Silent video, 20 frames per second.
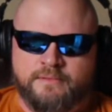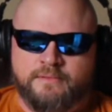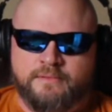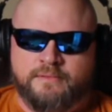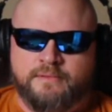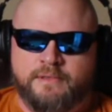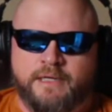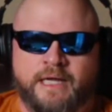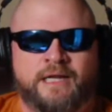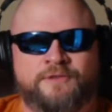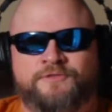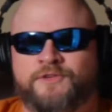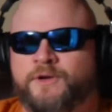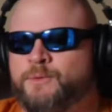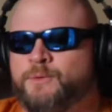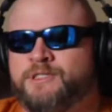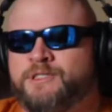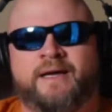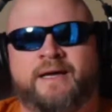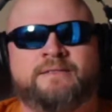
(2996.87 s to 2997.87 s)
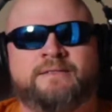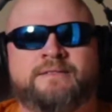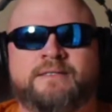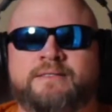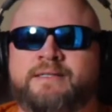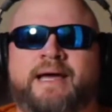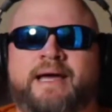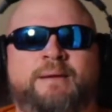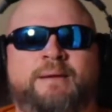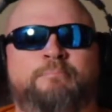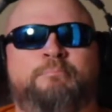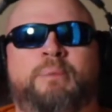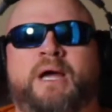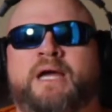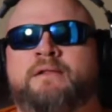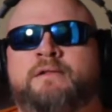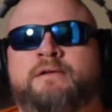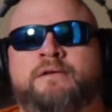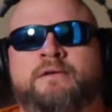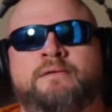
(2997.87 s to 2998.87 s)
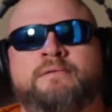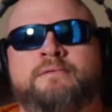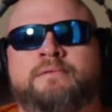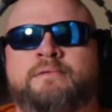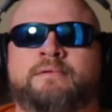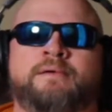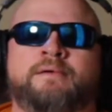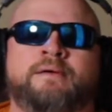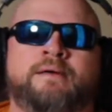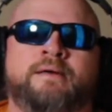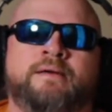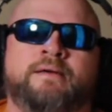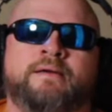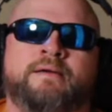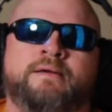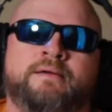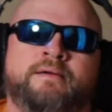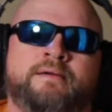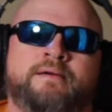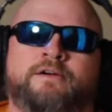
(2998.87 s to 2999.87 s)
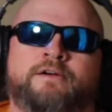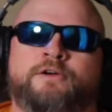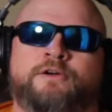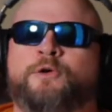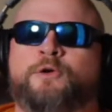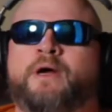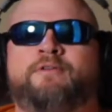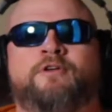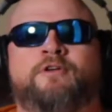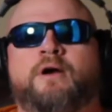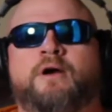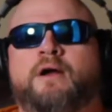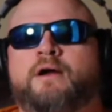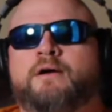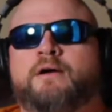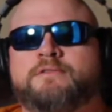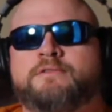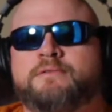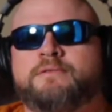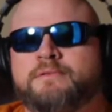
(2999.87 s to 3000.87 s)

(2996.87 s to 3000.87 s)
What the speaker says: And if it was Texas Tech, Baylor, or whoever else,